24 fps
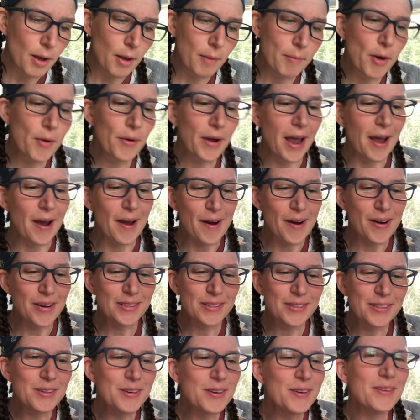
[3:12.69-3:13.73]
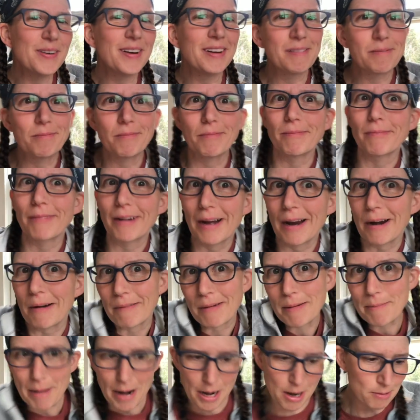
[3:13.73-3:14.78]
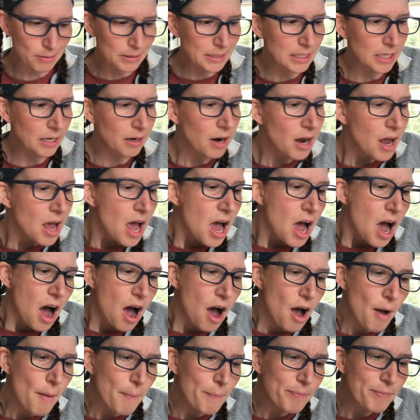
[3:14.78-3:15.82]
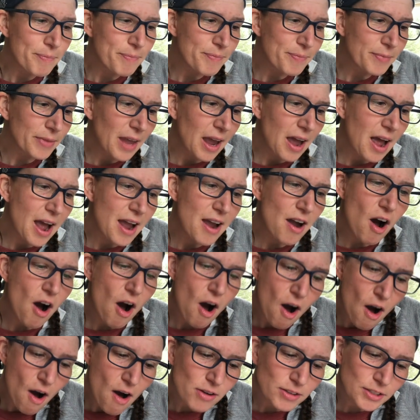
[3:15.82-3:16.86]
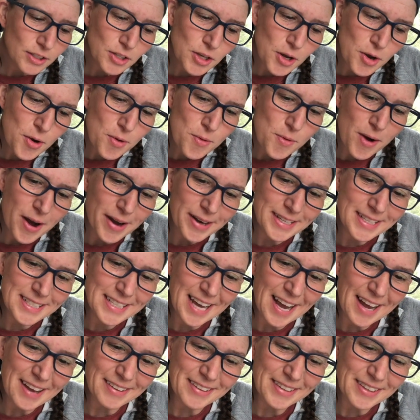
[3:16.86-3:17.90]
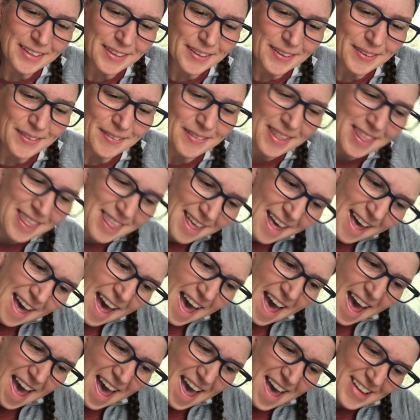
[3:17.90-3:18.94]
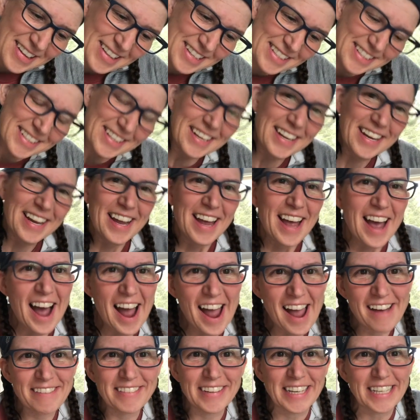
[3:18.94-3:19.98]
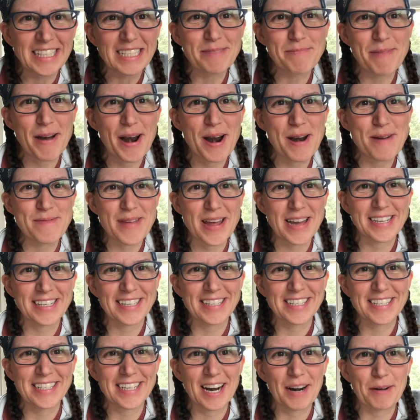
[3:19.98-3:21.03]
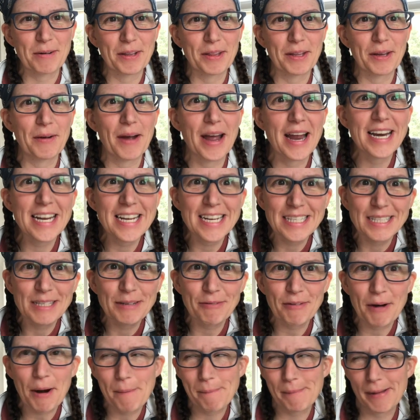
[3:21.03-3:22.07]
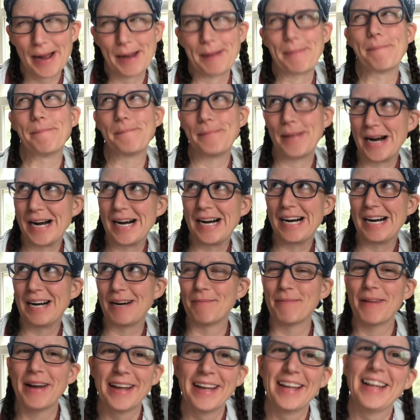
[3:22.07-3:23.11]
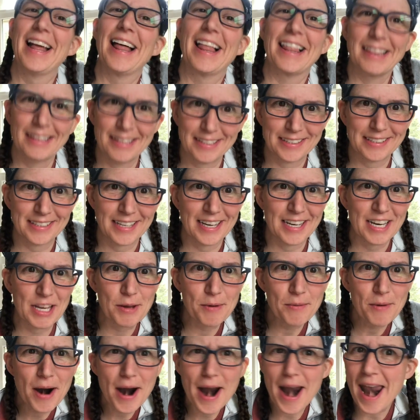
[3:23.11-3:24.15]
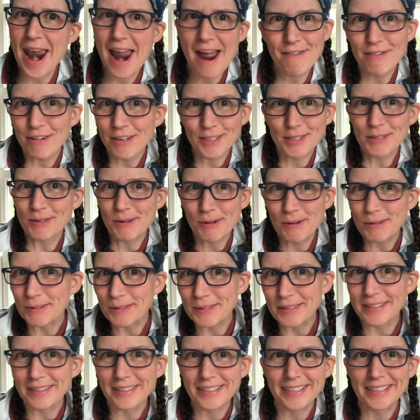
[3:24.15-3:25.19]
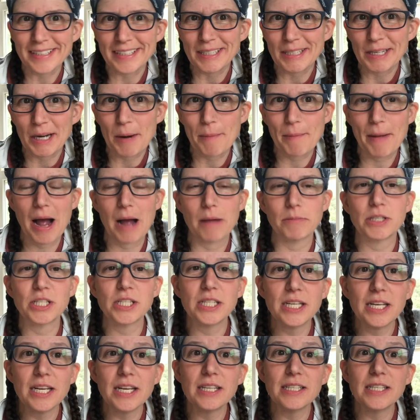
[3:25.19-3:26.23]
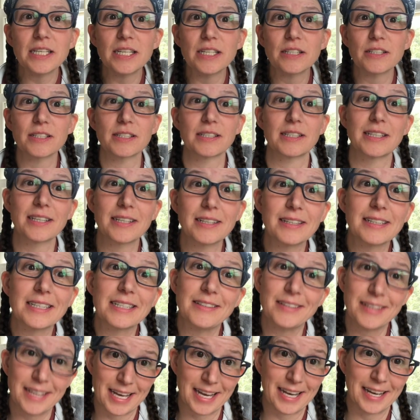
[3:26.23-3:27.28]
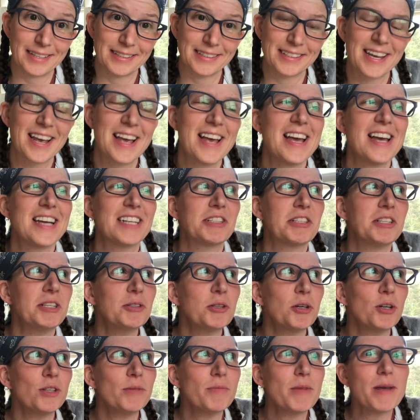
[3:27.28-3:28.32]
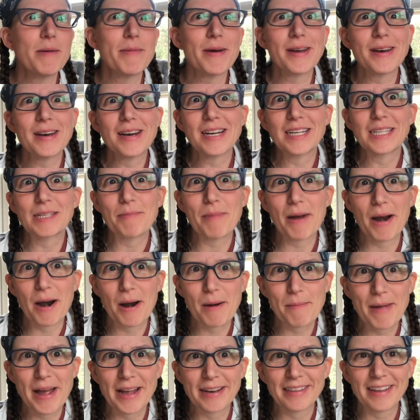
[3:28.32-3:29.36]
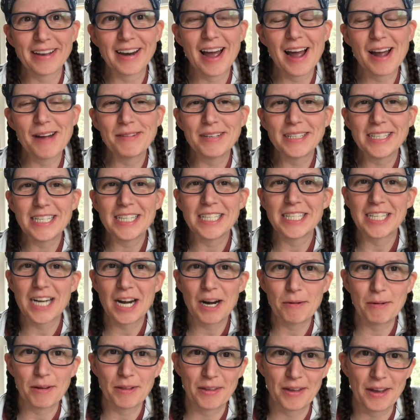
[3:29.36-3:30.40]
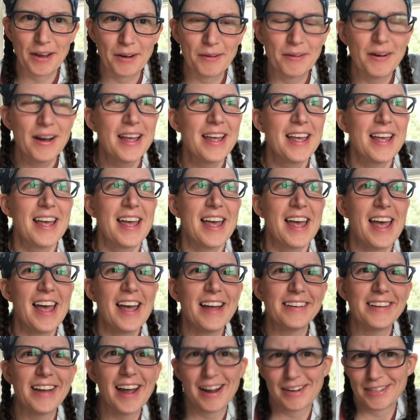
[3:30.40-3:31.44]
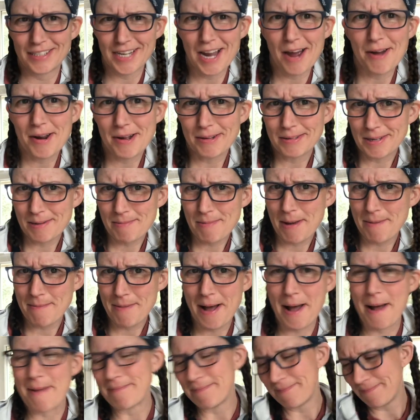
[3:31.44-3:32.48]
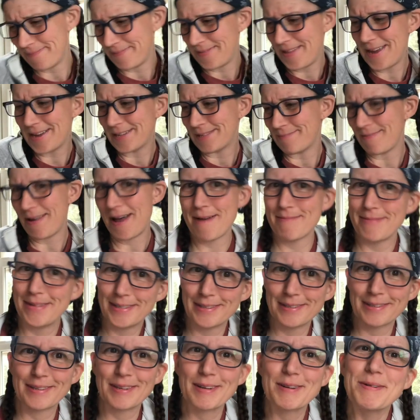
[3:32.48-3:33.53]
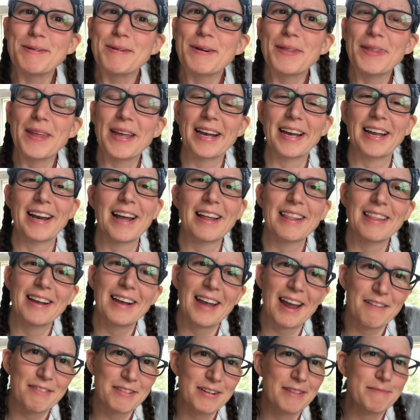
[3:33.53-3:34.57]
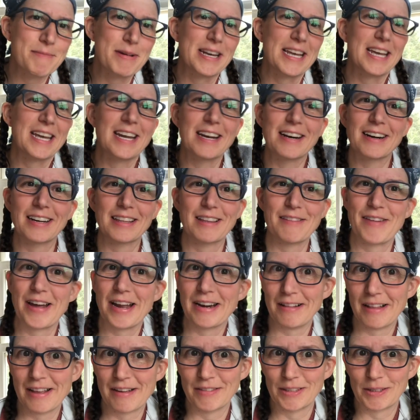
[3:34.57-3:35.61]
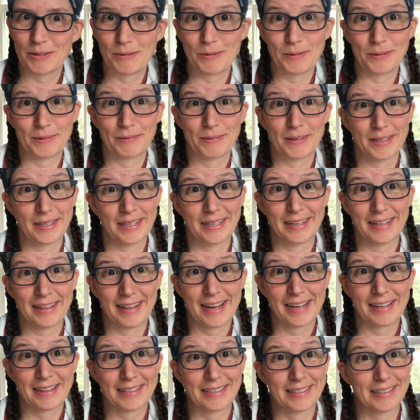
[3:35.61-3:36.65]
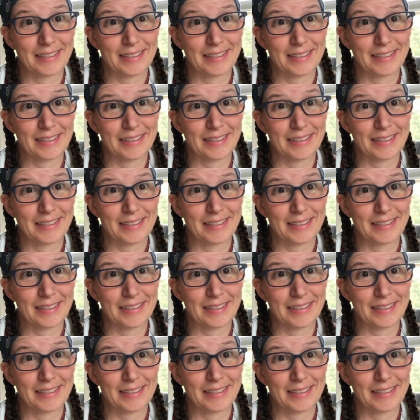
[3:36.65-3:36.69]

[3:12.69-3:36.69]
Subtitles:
Okay, I also, I've got to read my notes here. I also want to tell you that I have an experiment to share with you, and it's from my mom. Listen, you were never too old to listen to your mom. She teaches little kids. She told me about an experiment that I want to share with you. And yeah, shout out to my mom. Thanks, Mom. This is a cool thing, and I think everybody here at the Vinyl Haven School is really gonna like this